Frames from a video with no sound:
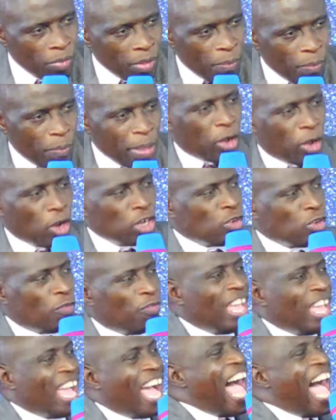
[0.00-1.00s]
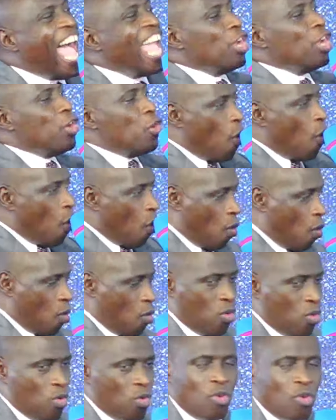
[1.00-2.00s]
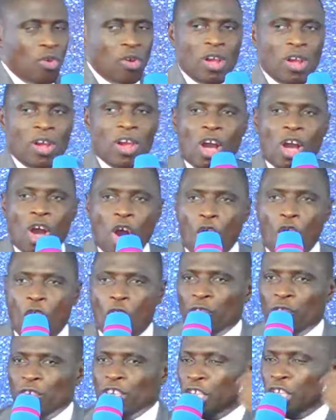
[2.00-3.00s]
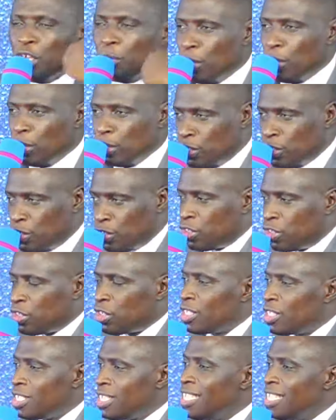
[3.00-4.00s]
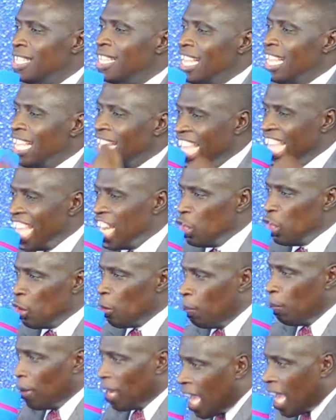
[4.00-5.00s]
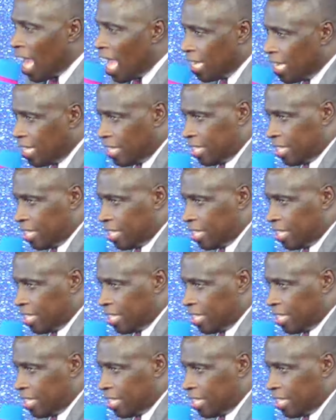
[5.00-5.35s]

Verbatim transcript: because of the idol of demons in your blood